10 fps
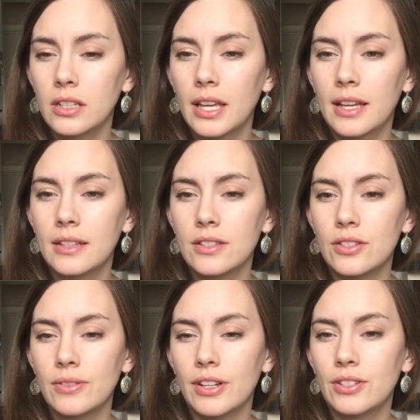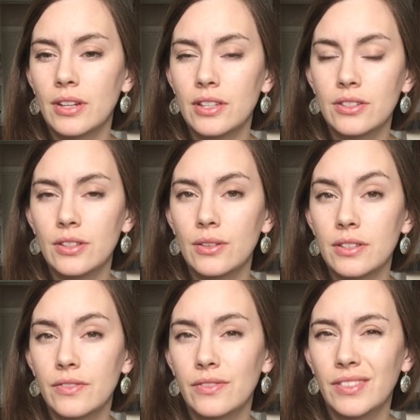and direct you guys to those
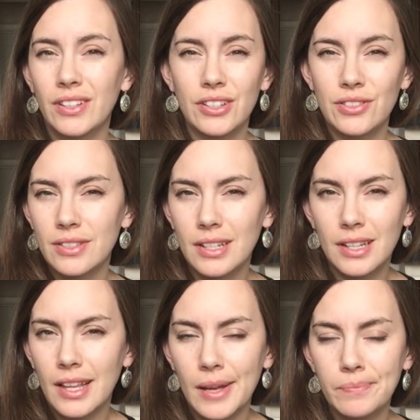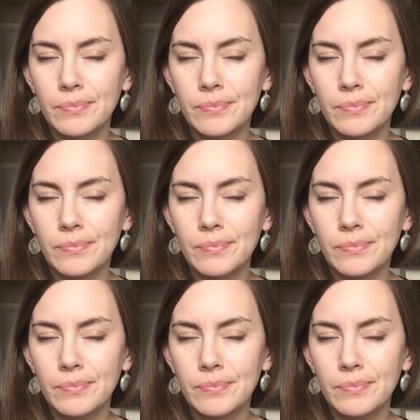if you're interested in that.